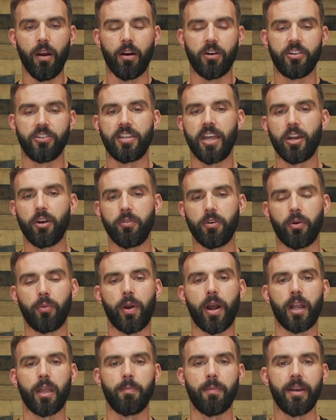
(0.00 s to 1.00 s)
or just head over to
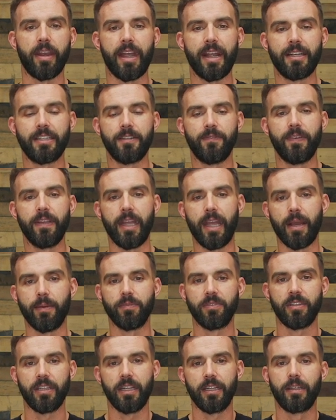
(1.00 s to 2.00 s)
Rocky Mountain A T V
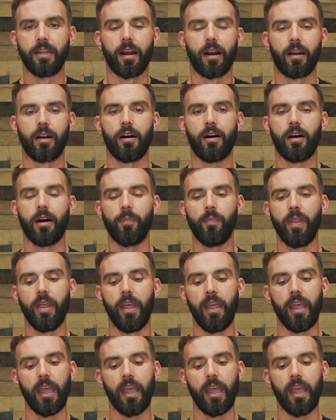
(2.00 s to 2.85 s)
M C dot com.